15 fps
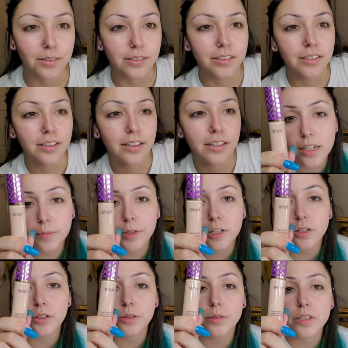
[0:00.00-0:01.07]
What I'm going
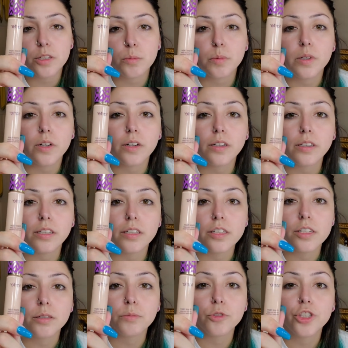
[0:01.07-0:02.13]
to do is put on some